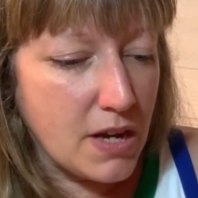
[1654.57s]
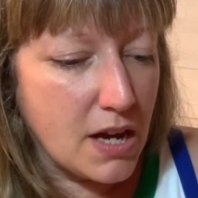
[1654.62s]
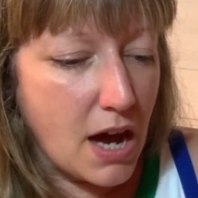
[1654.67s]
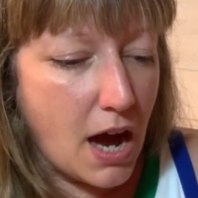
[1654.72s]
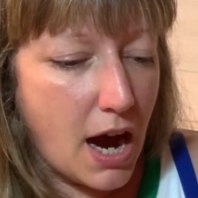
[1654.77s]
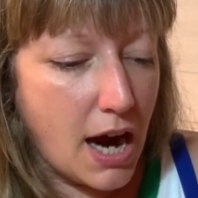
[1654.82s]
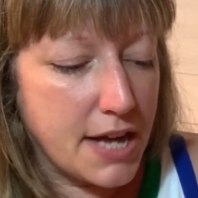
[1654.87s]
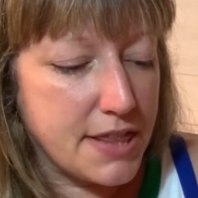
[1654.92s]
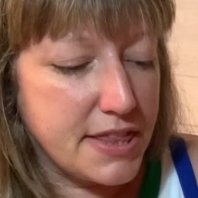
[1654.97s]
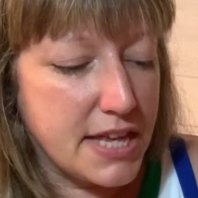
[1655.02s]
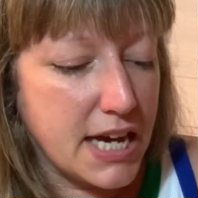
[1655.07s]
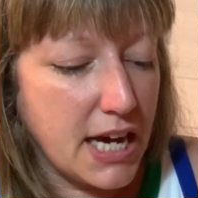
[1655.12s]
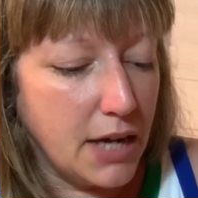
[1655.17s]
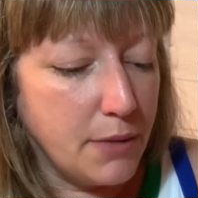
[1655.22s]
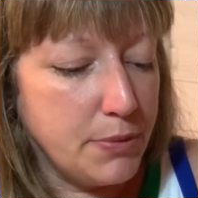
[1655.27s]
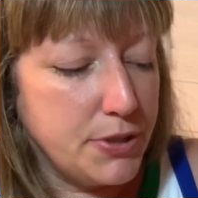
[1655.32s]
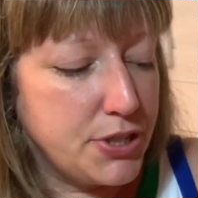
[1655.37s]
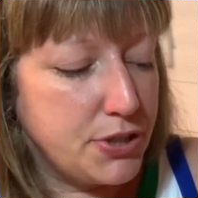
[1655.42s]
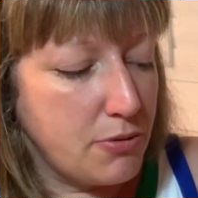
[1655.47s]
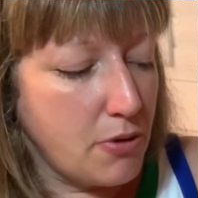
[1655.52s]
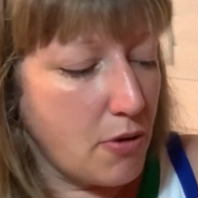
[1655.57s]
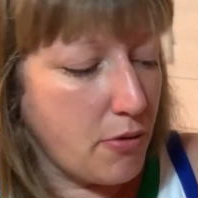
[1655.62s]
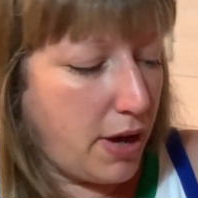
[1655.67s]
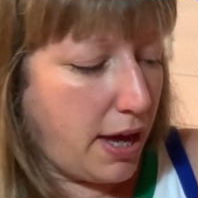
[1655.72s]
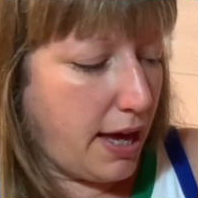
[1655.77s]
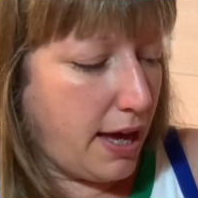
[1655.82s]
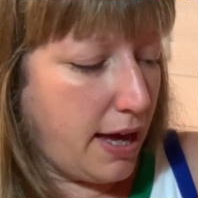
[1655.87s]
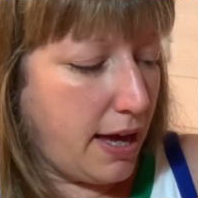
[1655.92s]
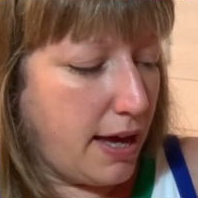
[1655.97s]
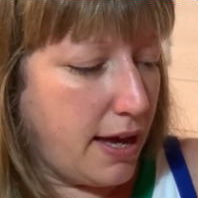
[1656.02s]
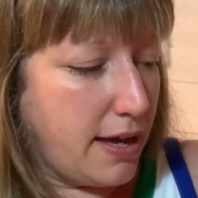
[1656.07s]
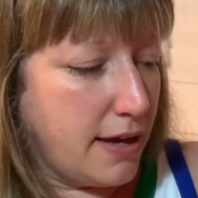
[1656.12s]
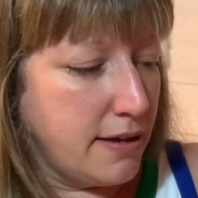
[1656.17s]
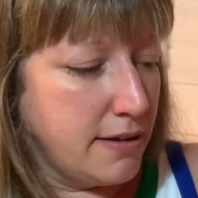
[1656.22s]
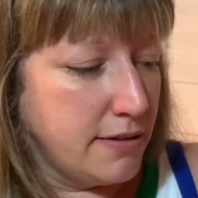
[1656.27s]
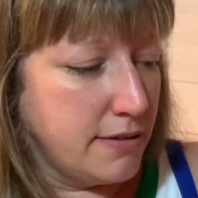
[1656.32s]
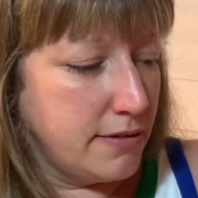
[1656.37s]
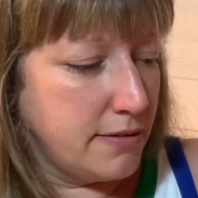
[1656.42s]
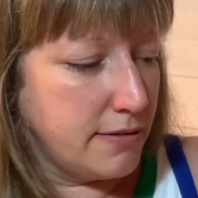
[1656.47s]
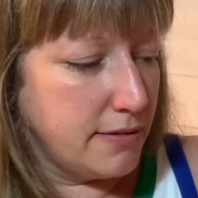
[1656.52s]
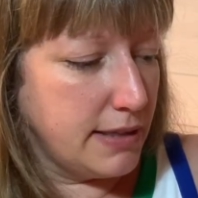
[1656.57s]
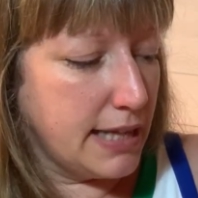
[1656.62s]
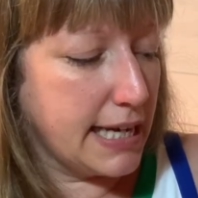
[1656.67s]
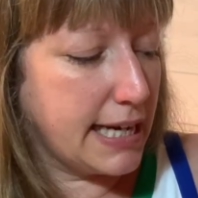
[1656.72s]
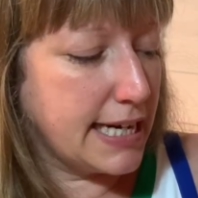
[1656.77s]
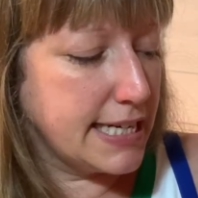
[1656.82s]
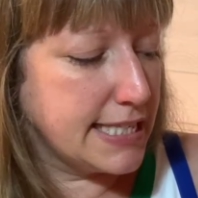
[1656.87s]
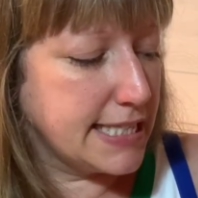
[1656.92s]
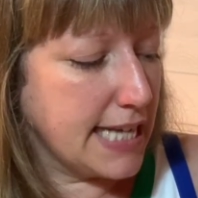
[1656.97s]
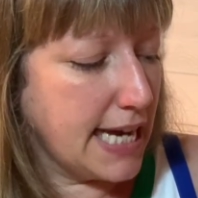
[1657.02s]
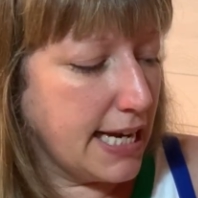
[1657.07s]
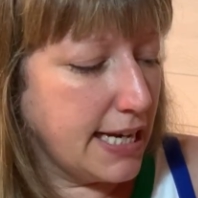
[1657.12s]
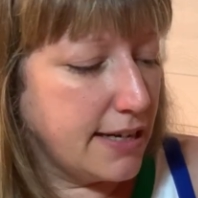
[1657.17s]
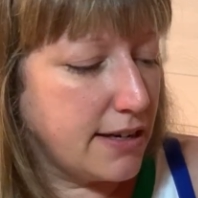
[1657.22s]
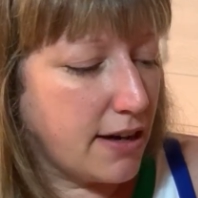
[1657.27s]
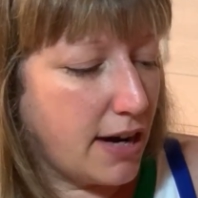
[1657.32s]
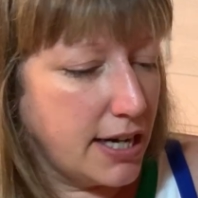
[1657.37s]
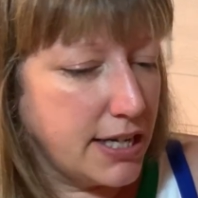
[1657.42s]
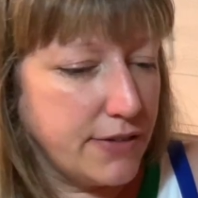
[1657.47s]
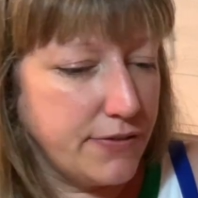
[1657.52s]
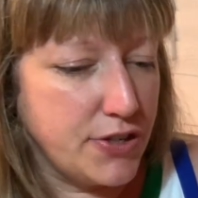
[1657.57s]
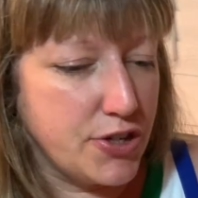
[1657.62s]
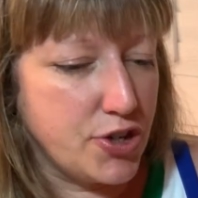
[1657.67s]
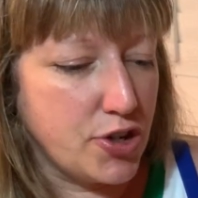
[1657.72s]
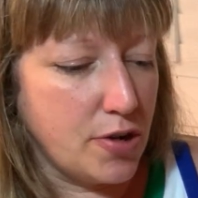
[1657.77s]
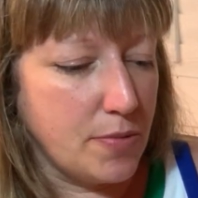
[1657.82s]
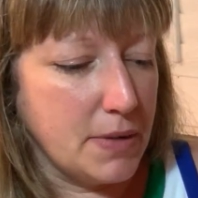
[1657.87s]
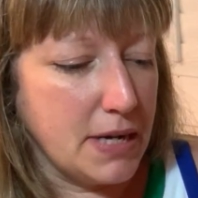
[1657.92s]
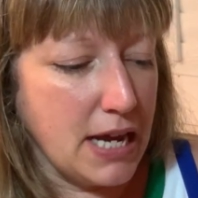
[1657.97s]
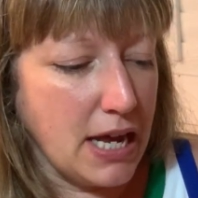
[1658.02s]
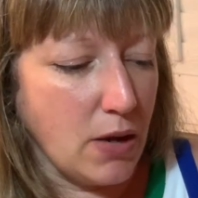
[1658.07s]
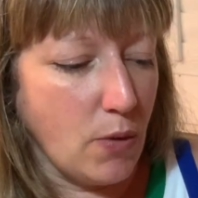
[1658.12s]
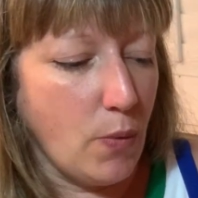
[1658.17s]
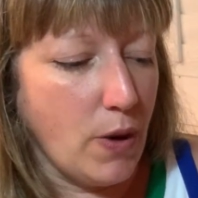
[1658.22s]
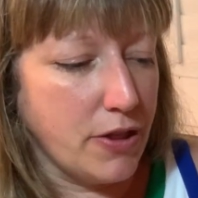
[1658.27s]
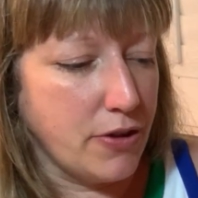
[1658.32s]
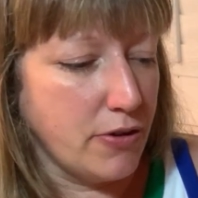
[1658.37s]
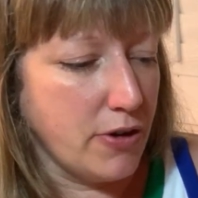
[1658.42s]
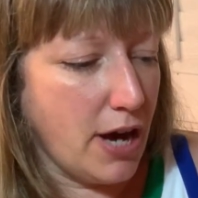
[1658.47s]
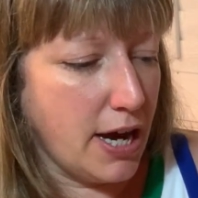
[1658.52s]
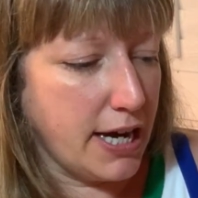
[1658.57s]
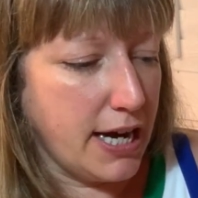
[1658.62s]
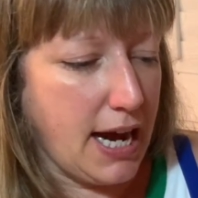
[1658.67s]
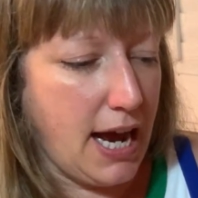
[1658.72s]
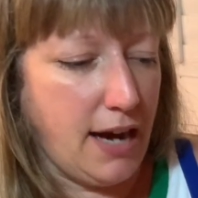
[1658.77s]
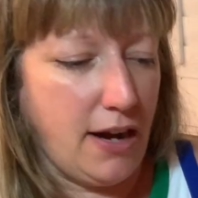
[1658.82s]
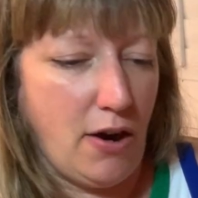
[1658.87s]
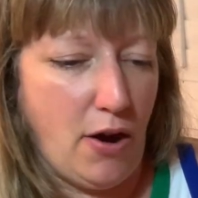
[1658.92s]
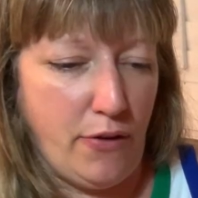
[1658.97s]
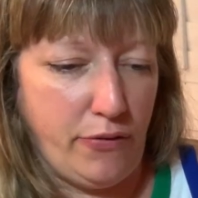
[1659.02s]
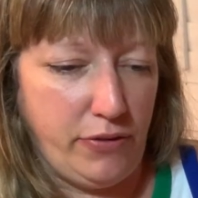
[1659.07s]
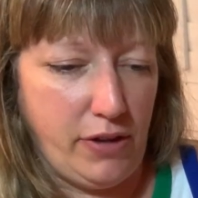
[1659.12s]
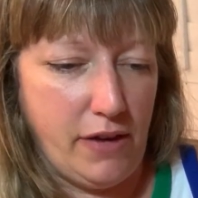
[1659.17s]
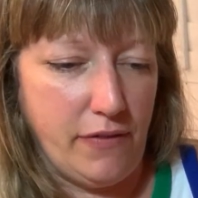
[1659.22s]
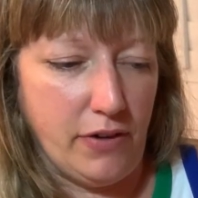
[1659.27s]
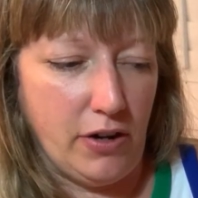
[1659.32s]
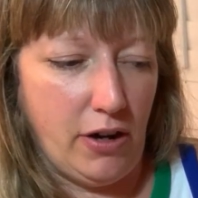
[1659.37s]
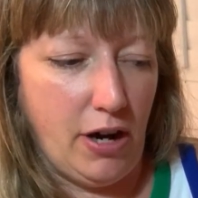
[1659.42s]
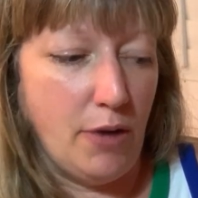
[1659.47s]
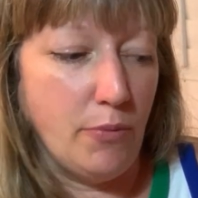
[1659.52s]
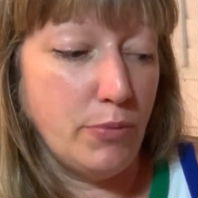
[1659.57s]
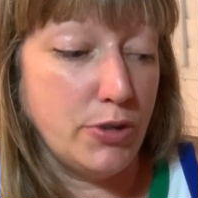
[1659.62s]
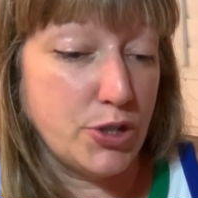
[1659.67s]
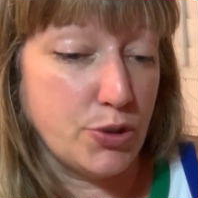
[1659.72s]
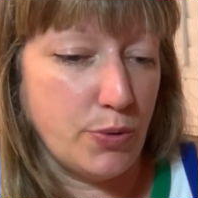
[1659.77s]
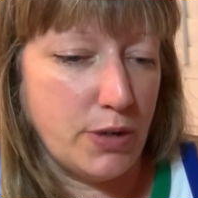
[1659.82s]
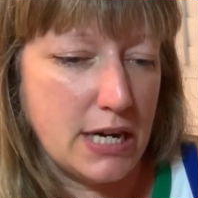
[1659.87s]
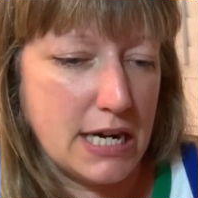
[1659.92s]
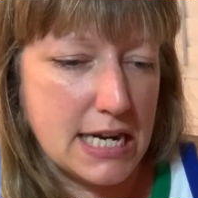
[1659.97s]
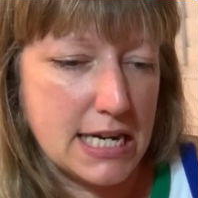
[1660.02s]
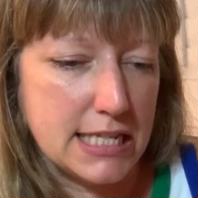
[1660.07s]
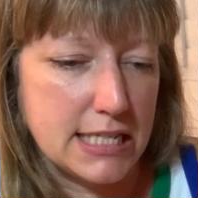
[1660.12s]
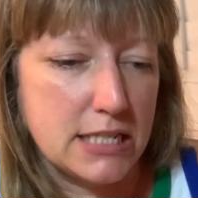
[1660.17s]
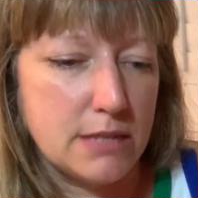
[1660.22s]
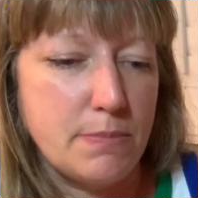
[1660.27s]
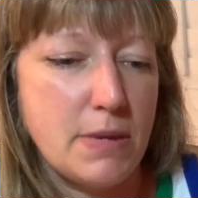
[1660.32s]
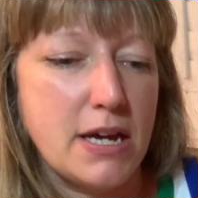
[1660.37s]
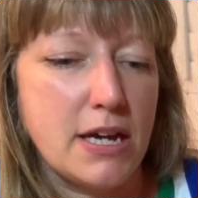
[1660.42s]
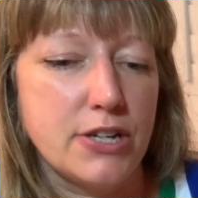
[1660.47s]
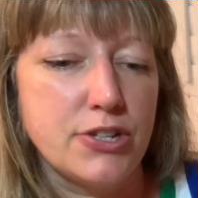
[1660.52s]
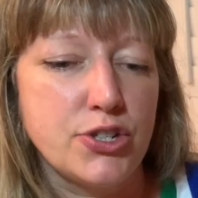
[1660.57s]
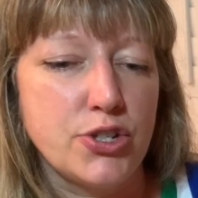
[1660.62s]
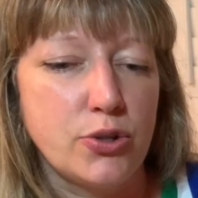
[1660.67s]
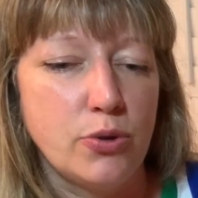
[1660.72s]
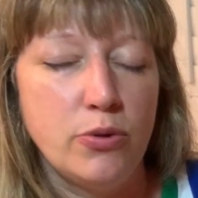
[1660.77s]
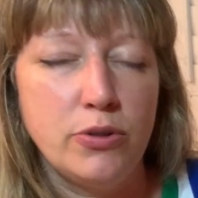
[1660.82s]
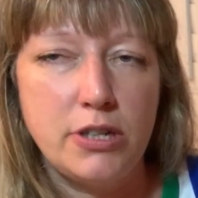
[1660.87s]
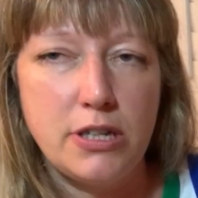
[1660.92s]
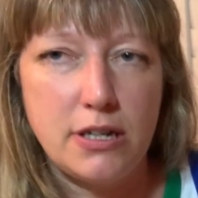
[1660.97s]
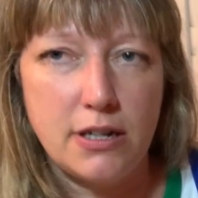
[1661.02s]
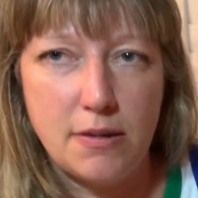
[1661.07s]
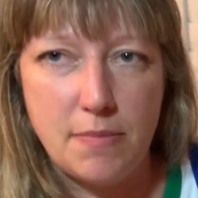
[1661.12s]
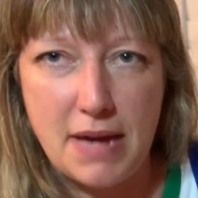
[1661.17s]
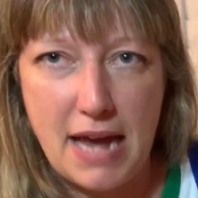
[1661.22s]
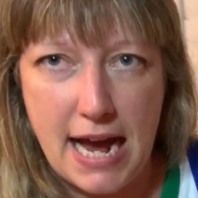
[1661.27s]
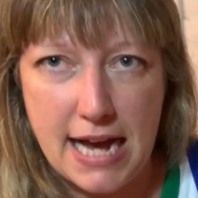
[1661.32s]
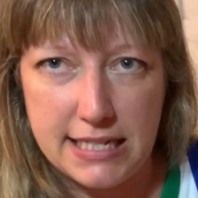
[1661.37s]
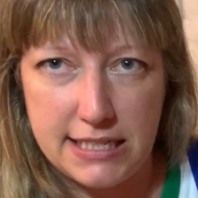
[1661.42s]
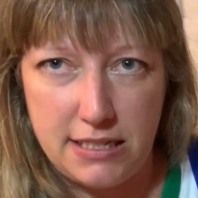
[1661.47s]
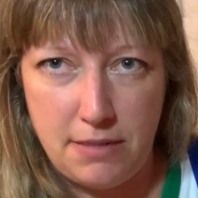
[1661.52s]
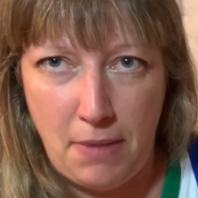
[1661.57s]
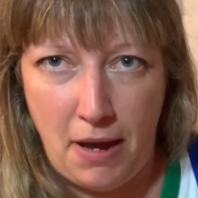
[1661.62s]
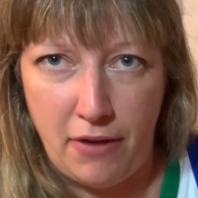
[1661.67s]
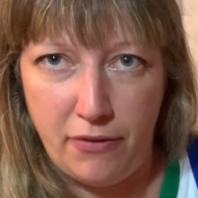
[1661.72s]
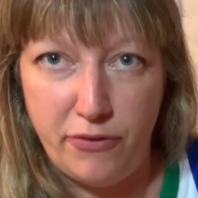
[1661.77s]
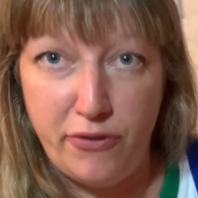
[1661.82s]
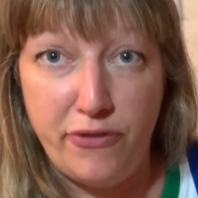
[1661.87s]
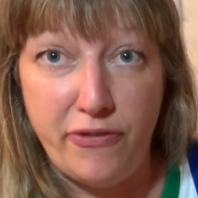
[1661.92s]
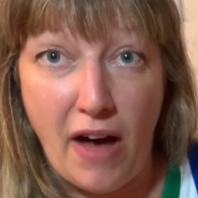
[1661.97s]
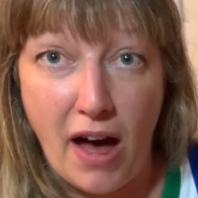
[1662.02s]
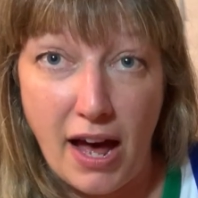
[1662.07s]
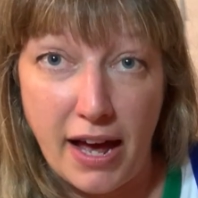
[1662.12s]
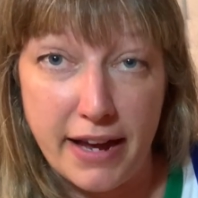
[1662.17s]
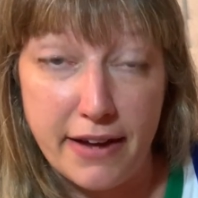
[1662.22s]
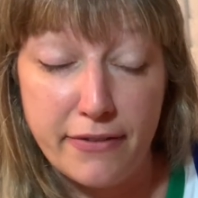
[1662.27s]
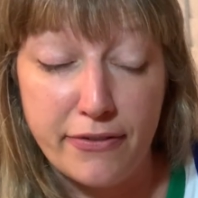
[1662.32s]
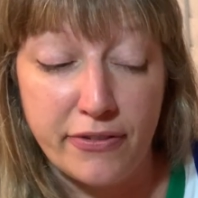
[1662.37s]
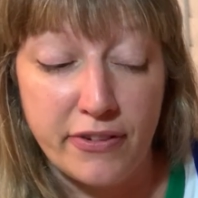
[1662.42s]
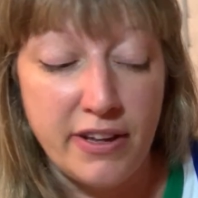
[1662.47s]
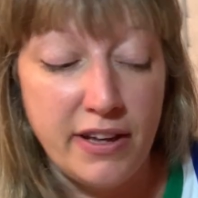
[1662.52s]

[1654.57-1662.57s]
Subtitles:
I think I would do okay, like I said, kind of determining whether or not it had an off flavor and which one it is, because you're only going to be asked about 5.